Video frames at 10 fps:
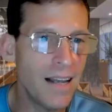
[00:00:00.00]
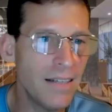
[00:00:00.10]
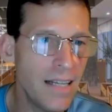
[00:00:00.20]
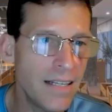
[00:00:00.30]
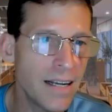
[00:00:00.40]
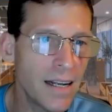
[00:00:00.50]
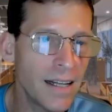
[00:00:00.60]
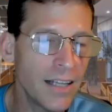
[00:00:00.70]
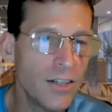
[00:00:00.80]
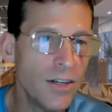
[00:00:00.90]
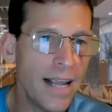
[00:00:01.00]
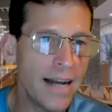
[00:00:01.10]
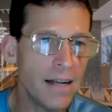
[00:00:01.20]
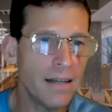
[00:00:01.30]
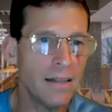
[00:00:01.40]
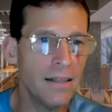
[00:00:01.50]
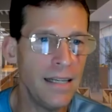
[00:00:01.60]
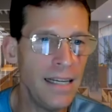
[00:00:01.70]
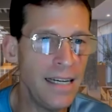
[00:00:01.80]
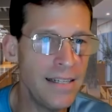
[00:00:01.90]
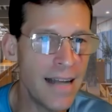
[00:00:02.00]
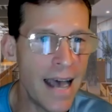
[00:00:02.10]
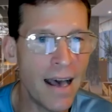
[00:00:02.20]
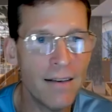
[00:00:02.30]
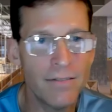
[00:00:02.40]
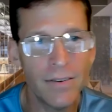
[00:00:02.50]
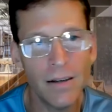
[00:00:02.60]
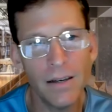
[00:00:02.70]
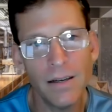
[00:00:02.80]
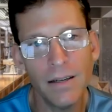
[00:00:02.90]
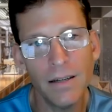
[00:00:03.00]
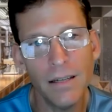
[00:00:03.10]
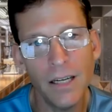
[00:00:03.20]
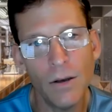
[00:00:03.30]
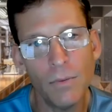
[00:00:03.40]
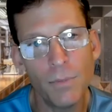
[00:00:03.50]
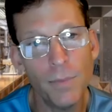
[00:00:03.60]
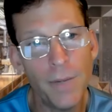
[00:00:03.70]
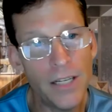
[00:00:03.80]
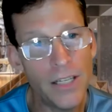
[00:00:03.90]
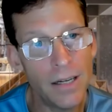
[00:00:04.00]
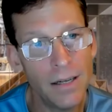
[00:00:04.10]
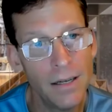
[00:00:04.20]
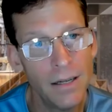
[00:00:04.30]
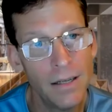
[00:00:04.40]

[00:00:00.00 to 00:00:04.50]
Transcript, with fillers: says he's going to collect your data, he needs to have you know permission